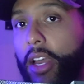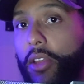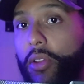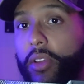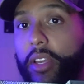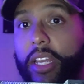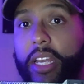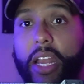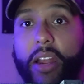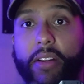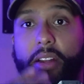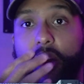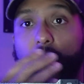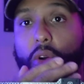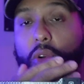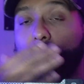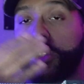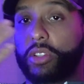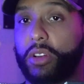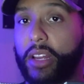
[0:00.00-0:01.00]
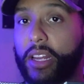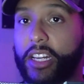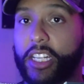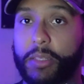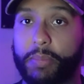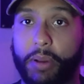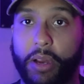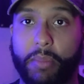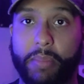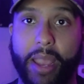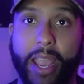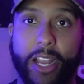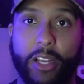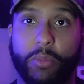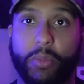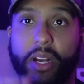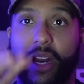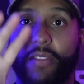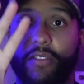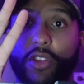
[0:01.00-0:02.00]
You can carry a holster and a spare mag.
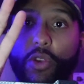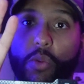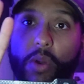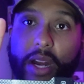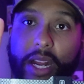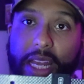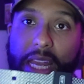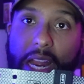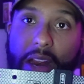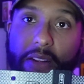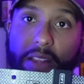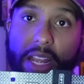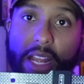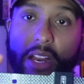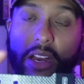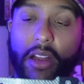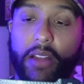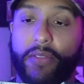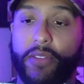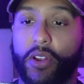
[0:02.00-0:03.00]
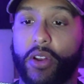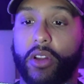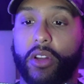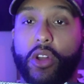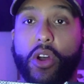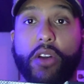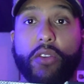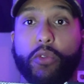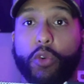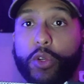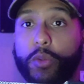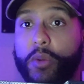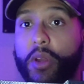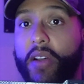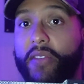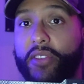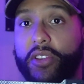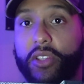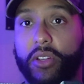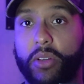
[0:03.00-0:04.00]
Whatever you want to carry here, if you're a law enforcement
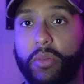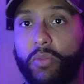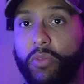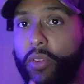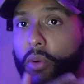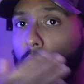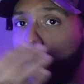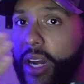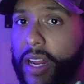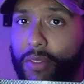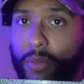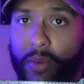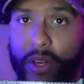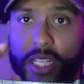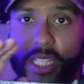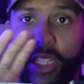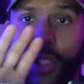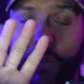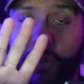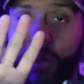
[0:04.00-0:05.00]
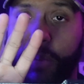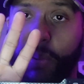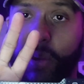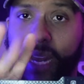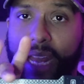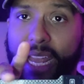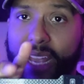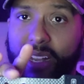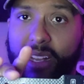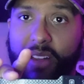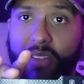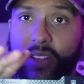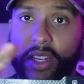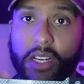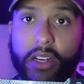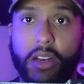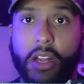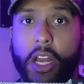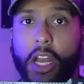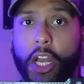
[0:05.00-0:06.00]
officer and for whatever reason you want to put handcuffs
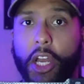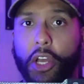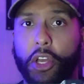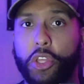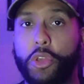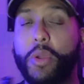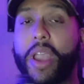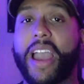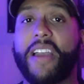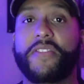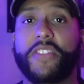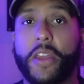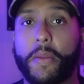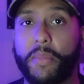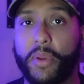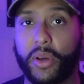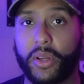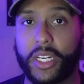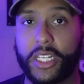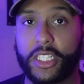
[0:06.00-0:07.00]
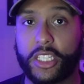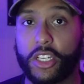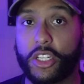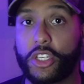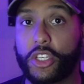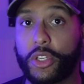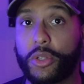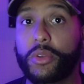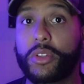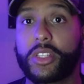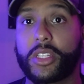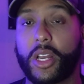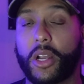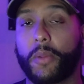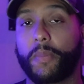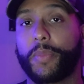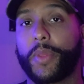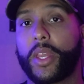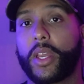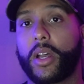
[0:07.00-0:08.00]
here, you have the ability to do so.
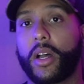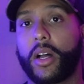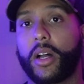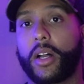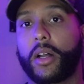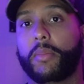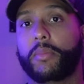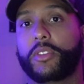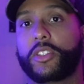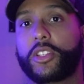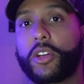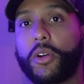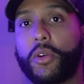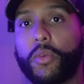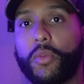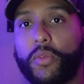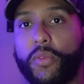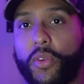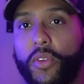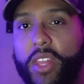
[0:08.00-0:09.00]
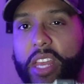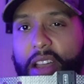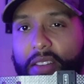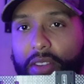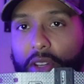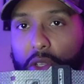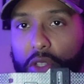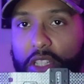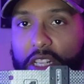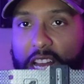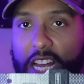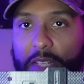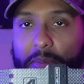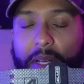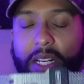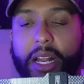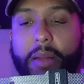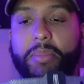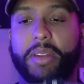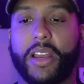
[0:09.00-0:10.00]
So for the evolution
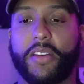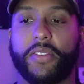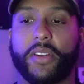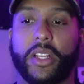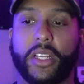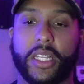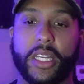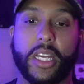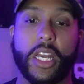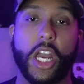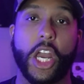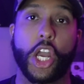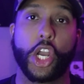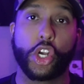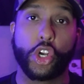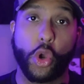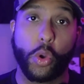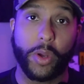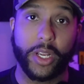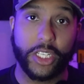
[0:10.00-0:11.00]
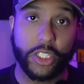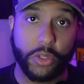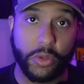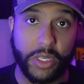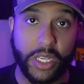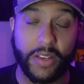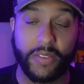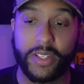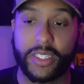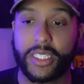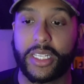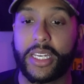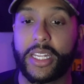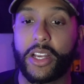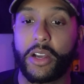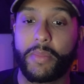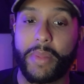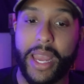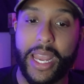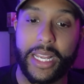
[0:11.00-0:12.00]
aspect, I'm definitely going to give it to
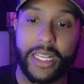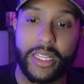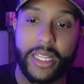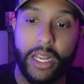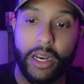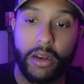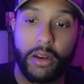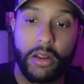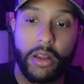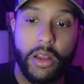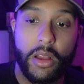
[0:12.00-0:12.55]
Neomag there.